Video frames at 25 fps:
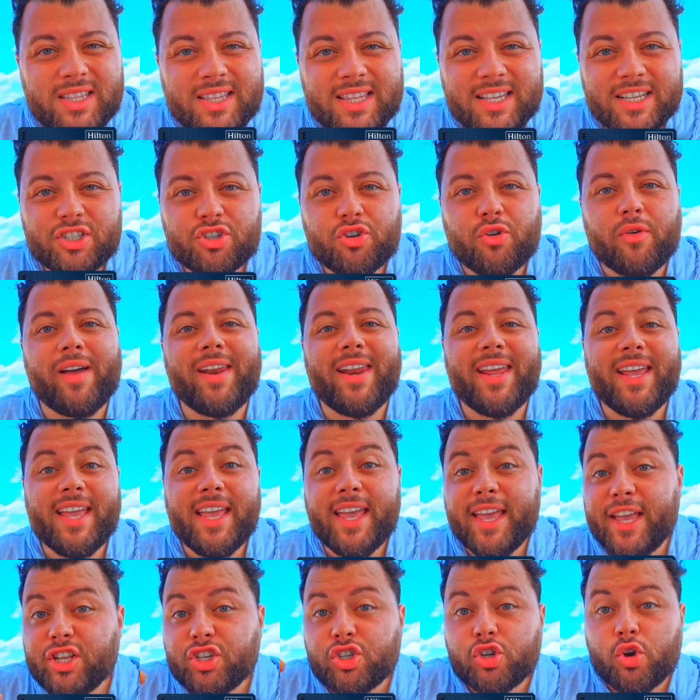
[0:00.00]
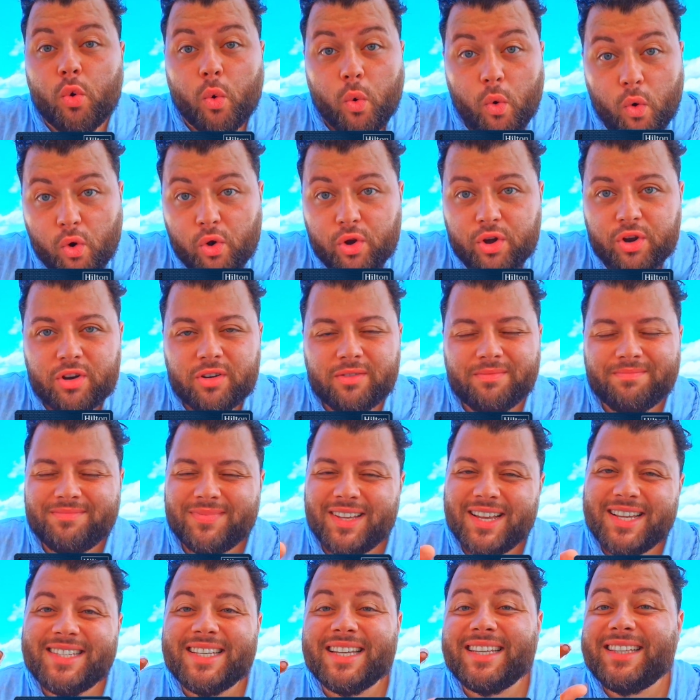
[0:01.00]
this credit each quarter
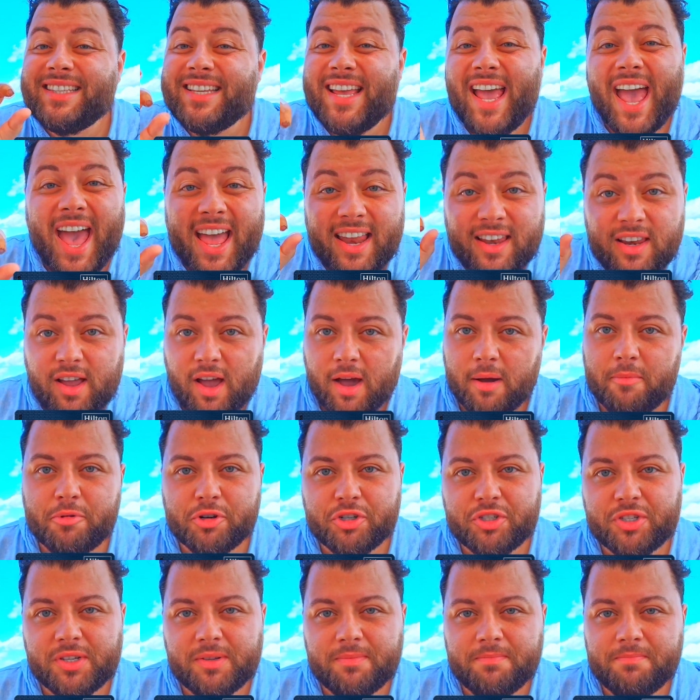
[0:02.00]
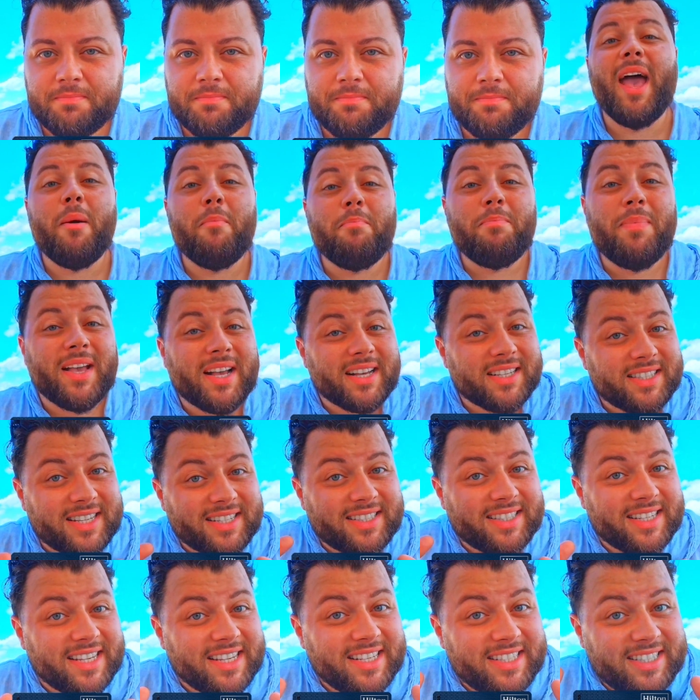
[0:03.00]
is a tad cumbersome because
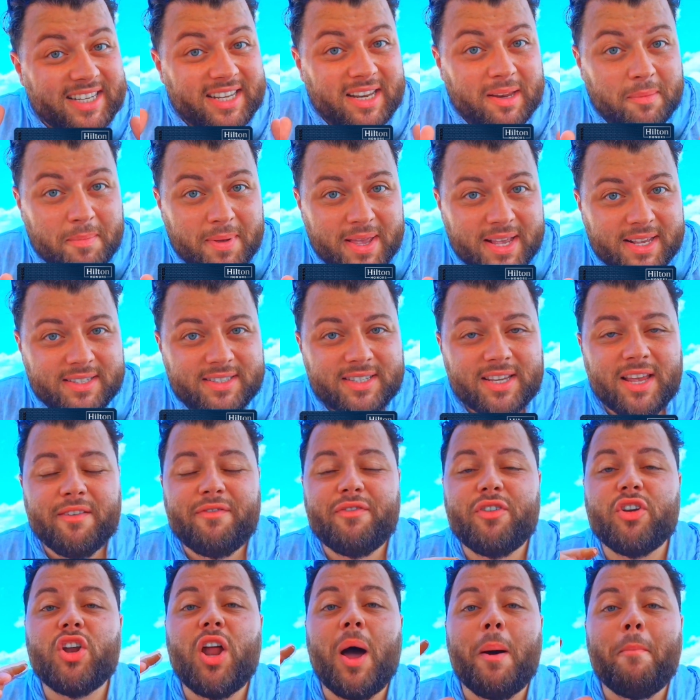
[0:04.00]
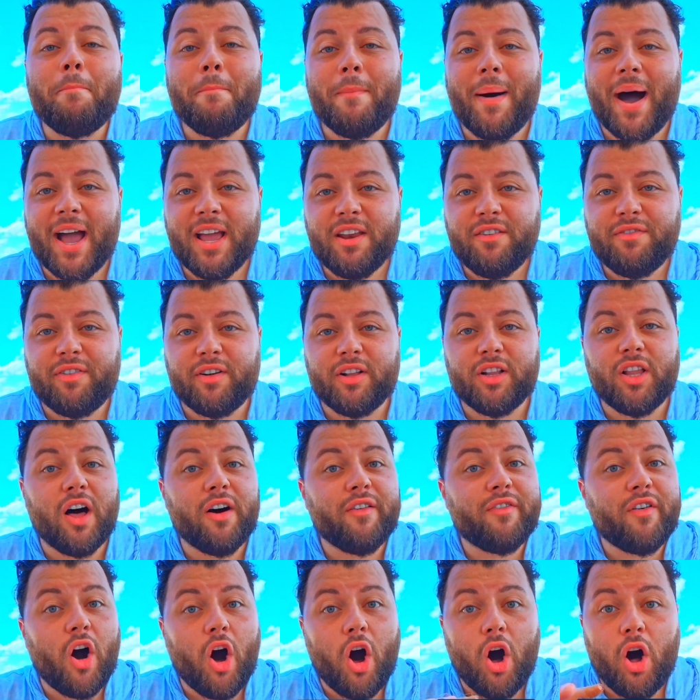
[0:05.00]
it's easy to miss if you're not mindful
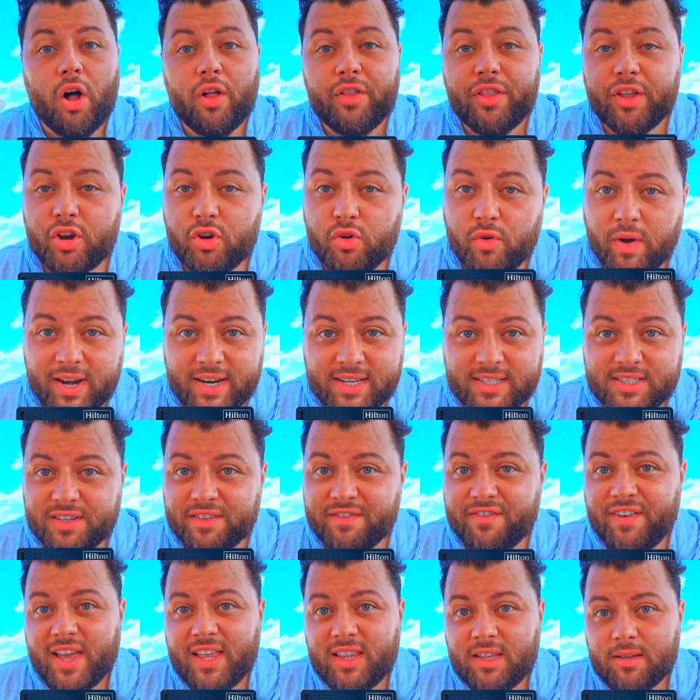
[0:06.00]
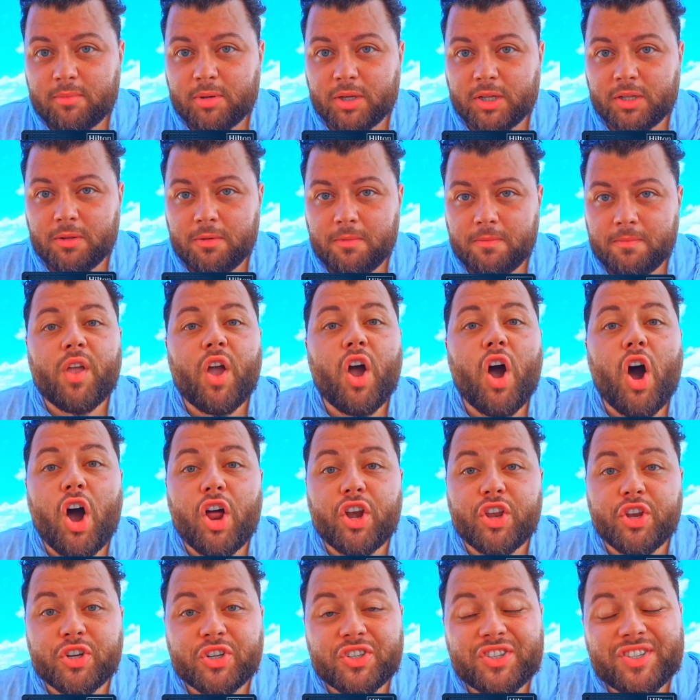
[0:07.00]
of all the credits available on
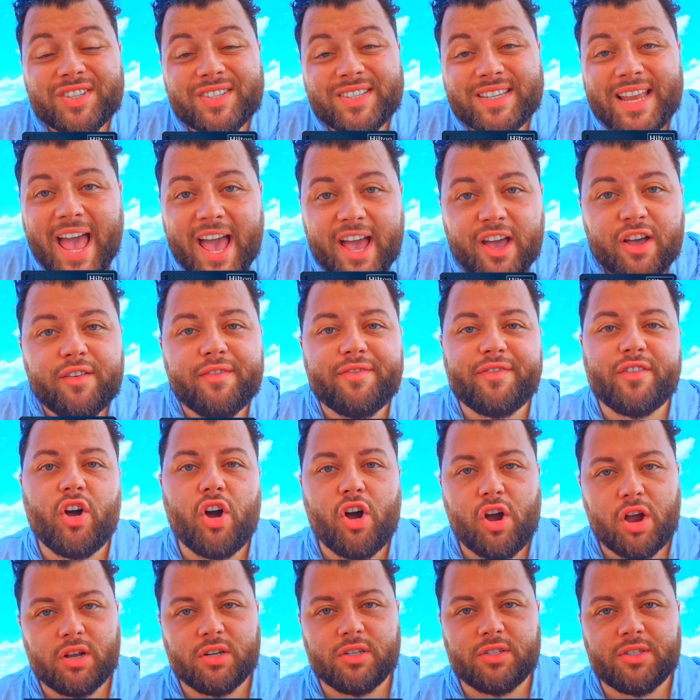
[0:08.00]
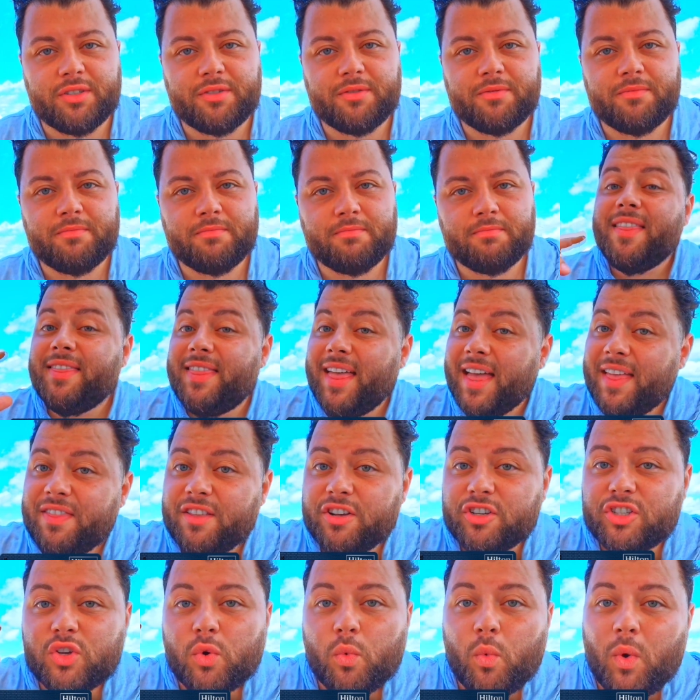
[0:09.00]
your stack of cards. Then
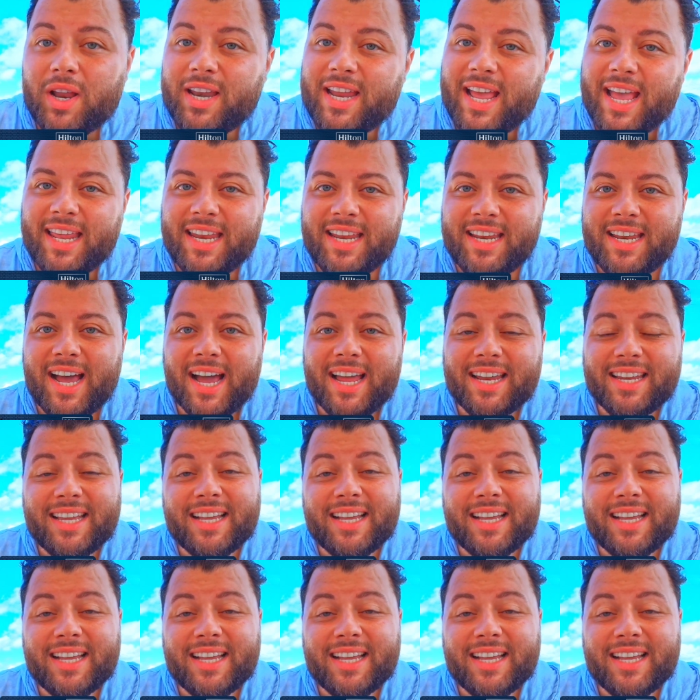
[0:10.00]
there's a $189